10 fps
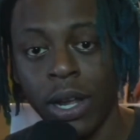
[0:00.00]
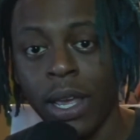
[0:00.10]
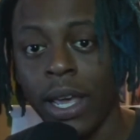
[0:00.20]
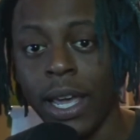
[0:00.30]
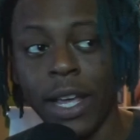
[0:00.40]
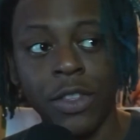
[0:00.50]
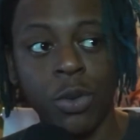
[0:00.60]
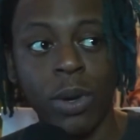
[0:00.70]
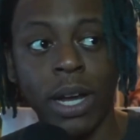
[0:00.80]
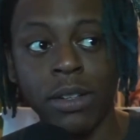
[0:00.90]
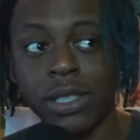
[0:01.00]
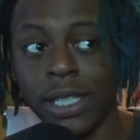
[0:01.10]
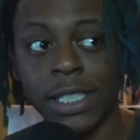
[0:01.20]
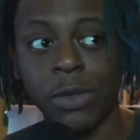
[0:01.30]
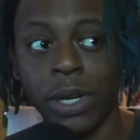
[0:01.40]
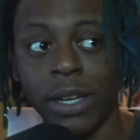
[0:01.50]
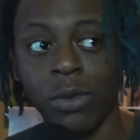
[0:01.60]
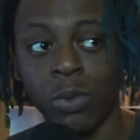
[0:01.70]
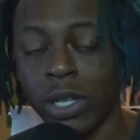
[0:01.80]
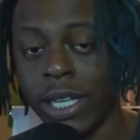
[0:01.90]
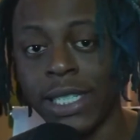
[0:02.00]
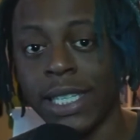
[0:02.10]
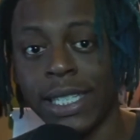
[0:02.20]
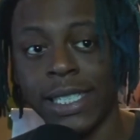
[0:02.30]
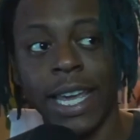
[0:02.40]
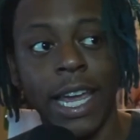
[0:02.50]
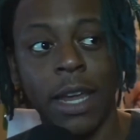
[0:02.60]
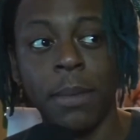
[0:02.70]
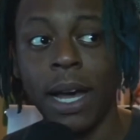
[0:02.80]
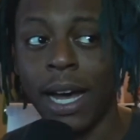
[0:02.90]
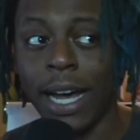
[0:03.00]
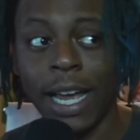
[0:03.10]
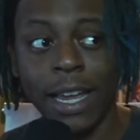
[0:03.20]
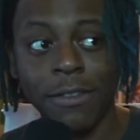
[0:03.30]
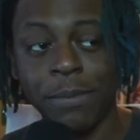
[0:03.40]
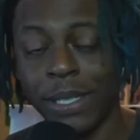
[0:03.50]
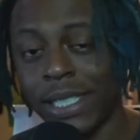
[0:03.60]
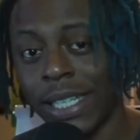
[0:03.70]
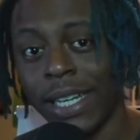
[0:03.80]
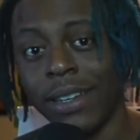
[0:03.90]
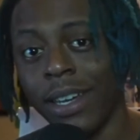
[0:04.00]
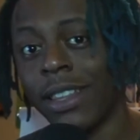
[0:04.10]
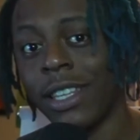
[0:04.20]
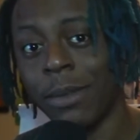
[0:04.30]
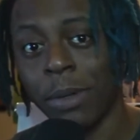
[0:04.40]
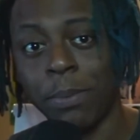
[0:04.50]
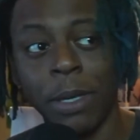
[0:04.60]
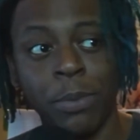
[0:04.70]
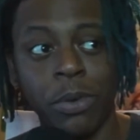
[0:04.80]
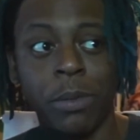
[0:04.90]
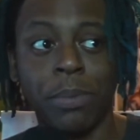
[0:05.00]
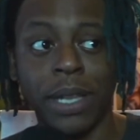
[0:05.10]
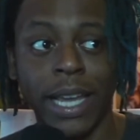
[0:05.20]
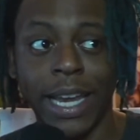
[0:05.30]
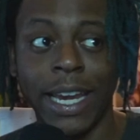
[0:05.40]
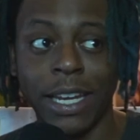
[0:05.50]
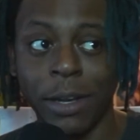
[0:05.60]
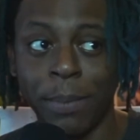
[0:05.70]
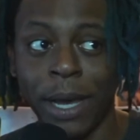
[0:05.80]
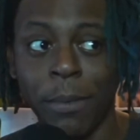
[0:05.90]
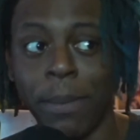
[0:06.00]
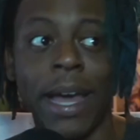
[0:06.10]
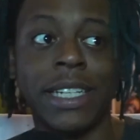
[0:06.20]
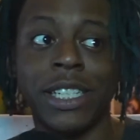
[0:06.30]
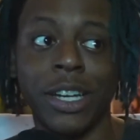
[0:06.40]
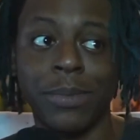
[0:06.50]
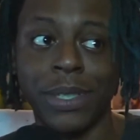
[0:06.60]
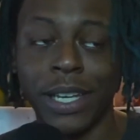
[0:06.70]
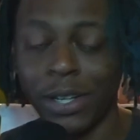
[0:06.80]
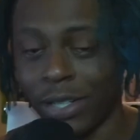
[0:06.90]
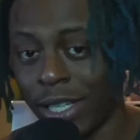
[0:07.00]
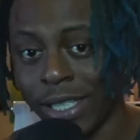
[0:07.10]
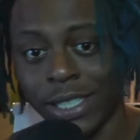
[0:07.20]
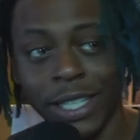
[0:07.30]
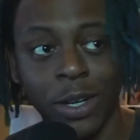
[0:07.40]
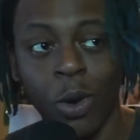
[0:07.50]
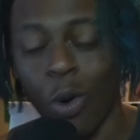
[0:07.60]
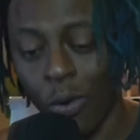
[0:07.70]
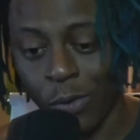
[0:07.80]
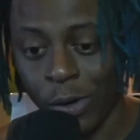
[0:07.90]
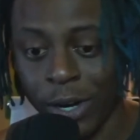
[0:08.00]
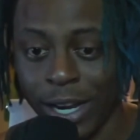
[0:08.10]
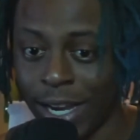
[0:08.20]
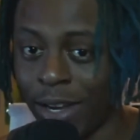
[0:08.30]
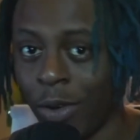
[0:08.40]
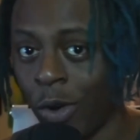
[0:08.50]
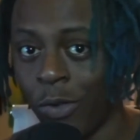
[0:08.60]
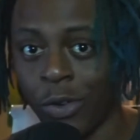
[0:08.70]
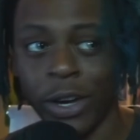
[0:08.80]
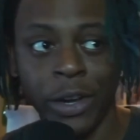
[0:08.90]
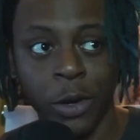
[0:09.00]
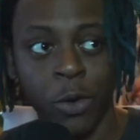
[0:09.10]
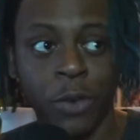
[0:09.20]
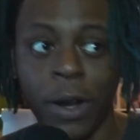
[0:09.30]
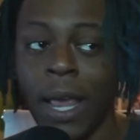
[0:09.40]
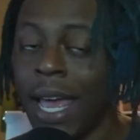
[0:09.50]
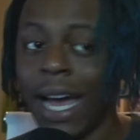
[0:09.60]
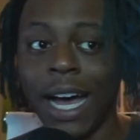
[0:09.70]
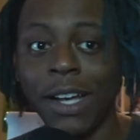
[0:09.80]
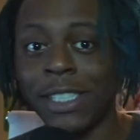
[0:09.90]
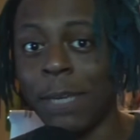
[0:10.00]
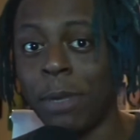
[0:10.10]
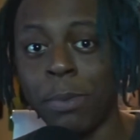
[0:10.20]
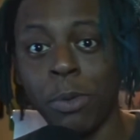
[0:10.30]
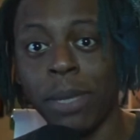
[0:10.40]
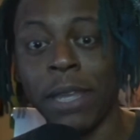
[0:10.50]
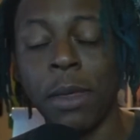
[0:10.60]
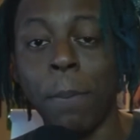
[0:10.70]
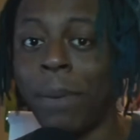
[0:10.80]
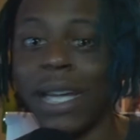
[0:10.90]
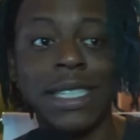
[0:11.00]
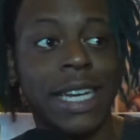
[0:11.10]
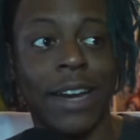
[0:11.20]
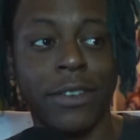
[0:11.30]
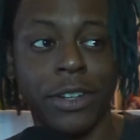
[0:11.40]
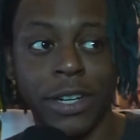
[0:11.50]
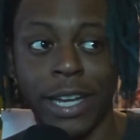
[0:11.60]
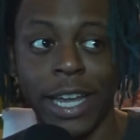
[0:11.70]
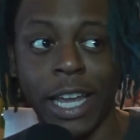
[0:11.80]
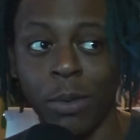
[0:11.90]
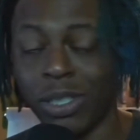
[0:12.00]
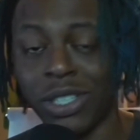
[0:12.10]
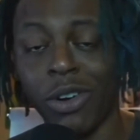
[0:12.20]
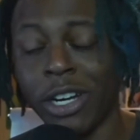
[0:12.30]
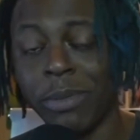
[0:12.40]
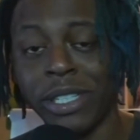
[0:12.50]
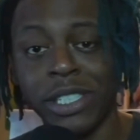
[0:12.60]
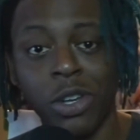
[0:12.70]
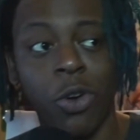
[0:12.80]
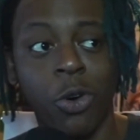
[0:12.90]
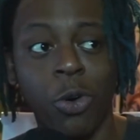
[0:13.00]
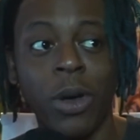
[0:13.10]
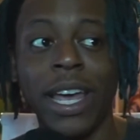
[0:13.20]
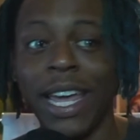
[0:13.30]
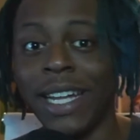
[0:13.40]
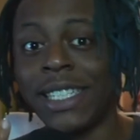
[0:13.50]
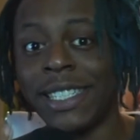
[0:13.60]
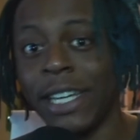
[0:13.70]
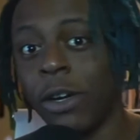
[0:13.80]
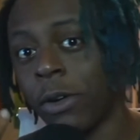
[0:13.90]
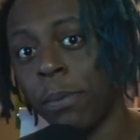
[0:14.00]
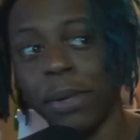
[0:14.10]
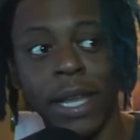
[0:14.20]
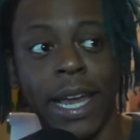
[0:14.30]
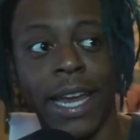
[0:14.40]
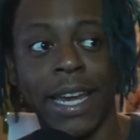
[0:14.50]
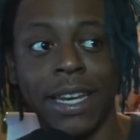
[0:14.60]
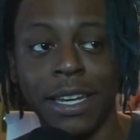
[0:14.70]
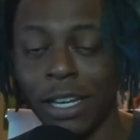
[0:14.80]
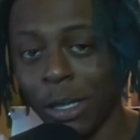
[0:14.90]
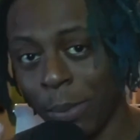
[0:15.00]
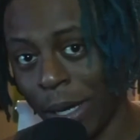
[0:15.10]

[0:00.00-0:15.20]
And throughout, since the release of this game, I have been seeing nothing but people complain about matchups and this shit over and over and over. I'll see people play the best character in the game, which is arguably Soul, and still complain about